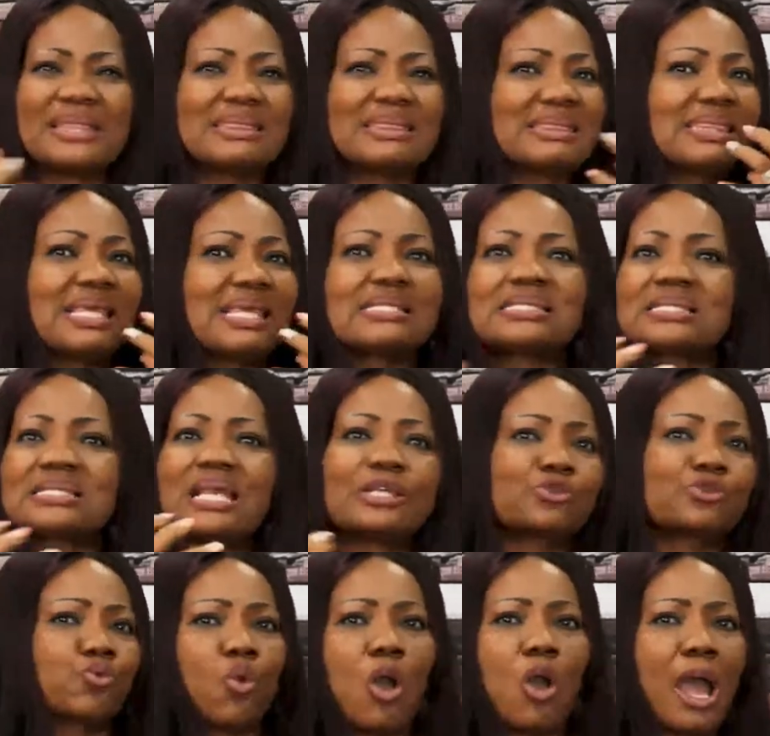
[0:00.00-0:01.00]
But this
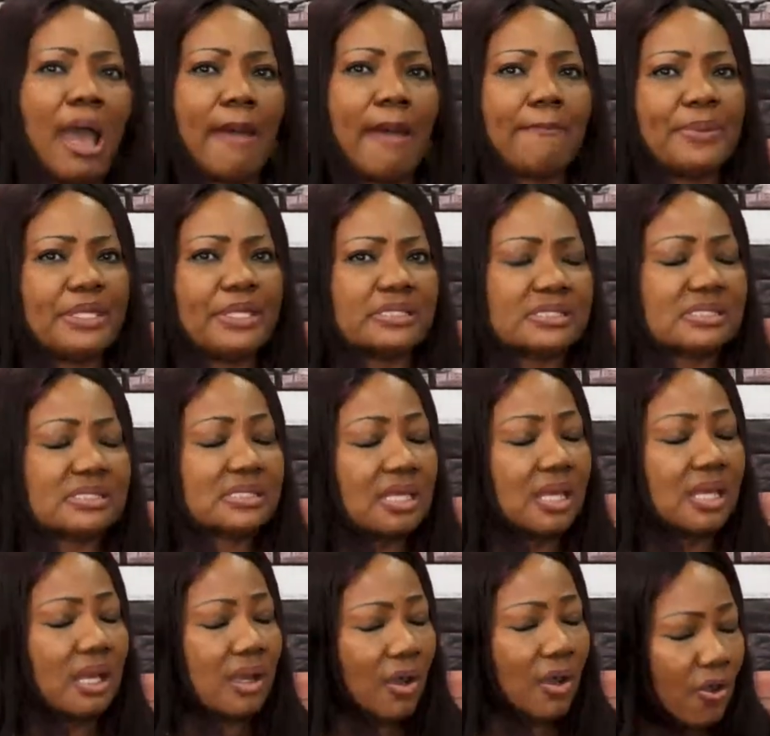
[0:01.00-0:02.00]
is what
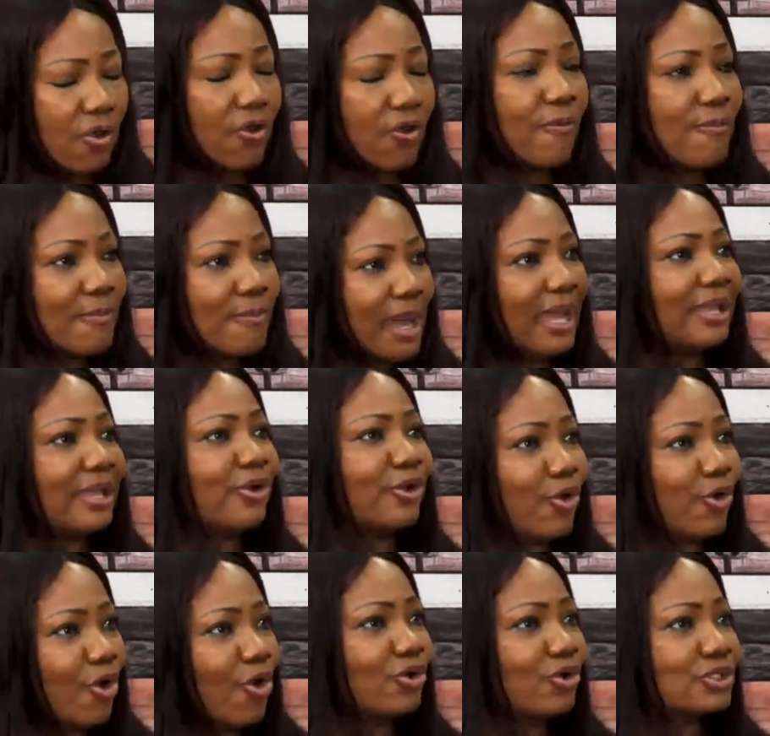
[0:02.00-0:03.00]
happens. Oh, my
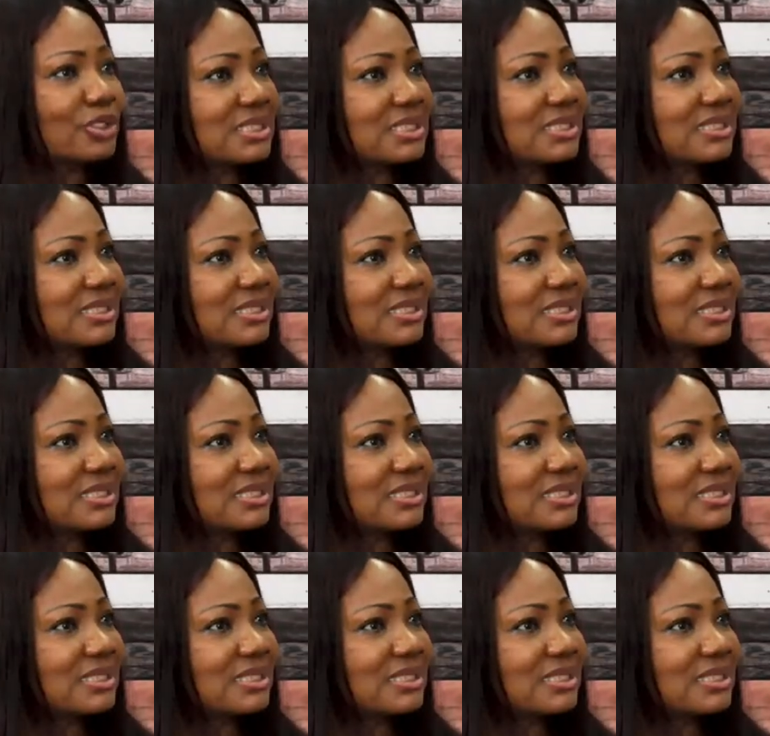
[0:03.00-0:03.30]
God.